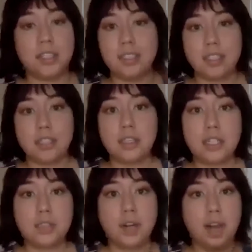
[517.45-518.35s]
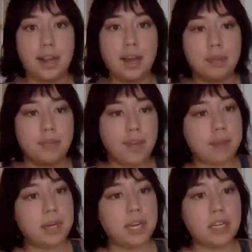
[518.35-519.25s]
You'll need scissors for cutting up the
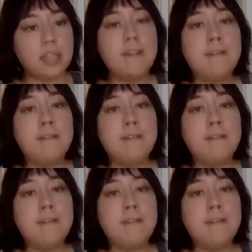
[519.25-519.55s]
fabric,